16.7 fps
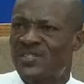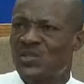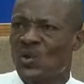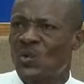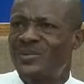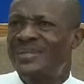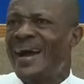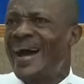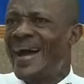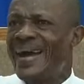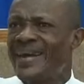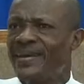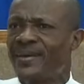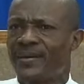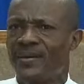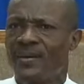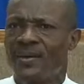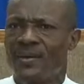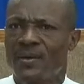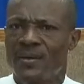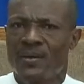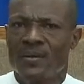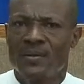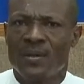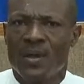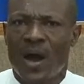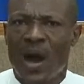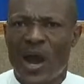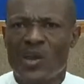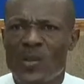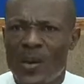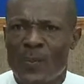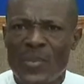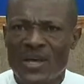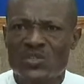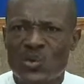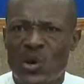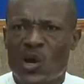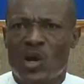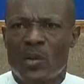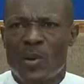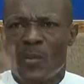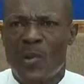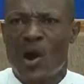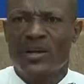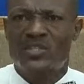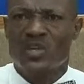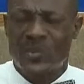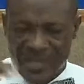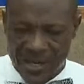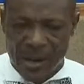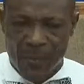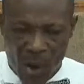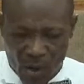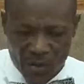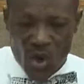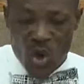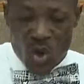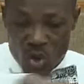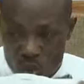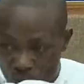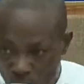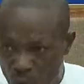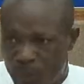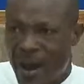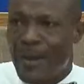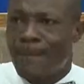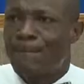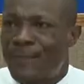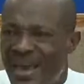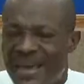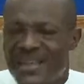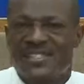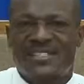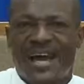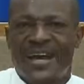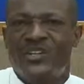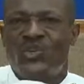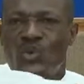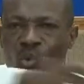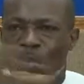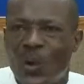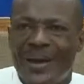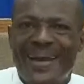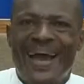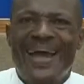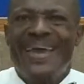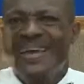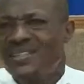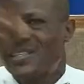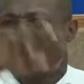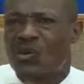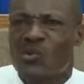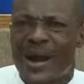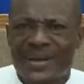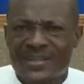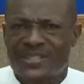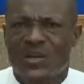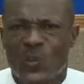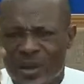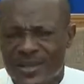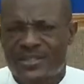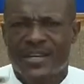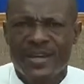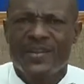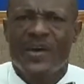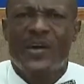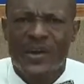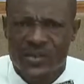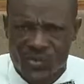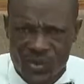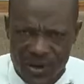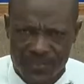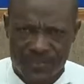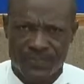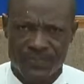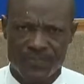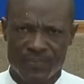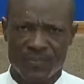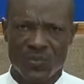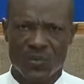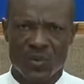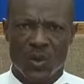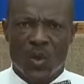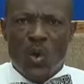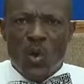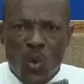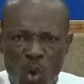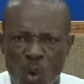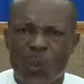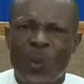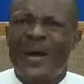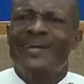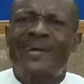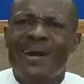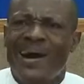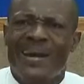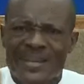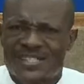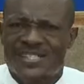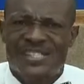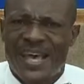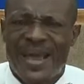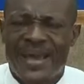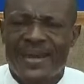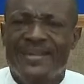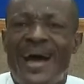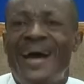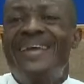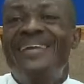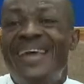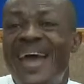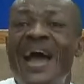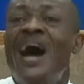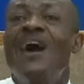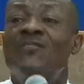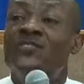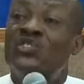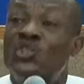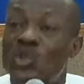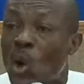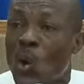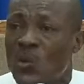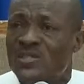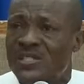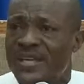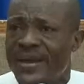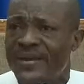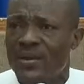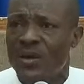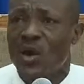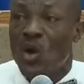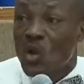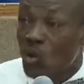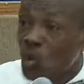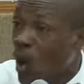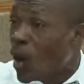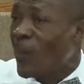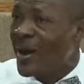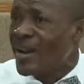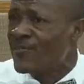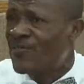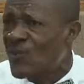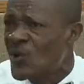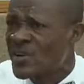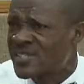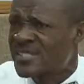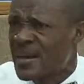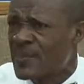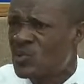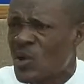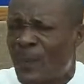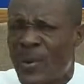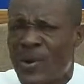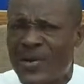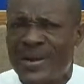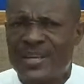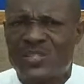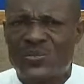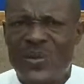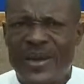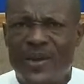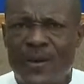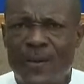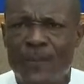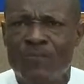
who died are human beings who are going to be buried. We're talking about human beings that you and I are interacting with in the earth realm. Look what God is saying, that they have chosen. Nobody forced them to operate this way now.